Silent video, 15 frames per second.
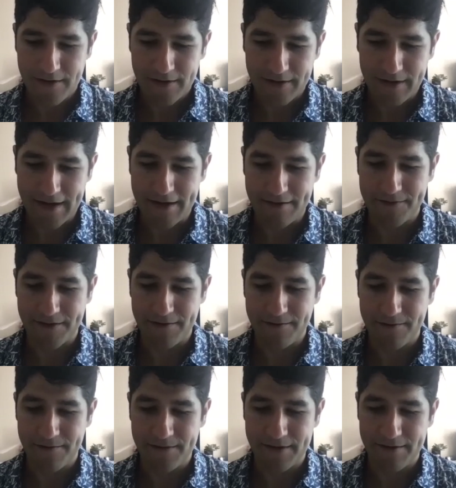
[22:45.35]
and have
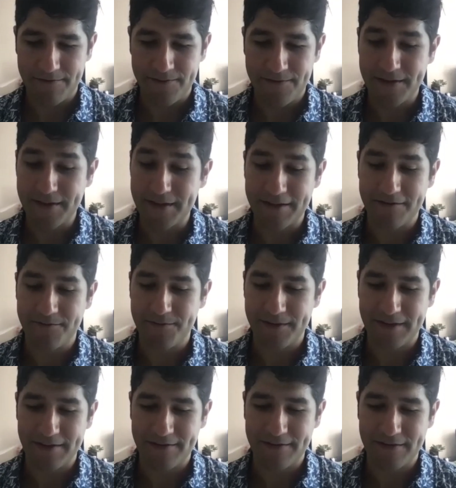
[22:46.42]
that, that feeling of
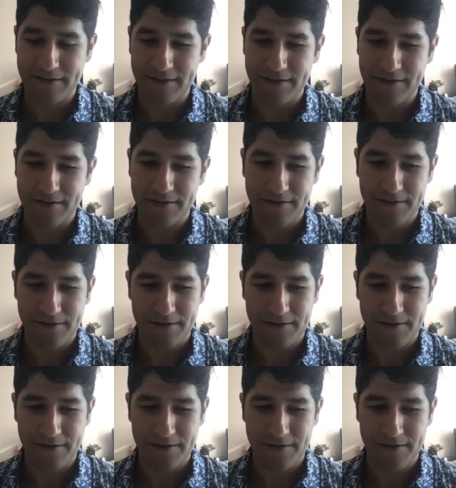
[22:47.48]
being seen.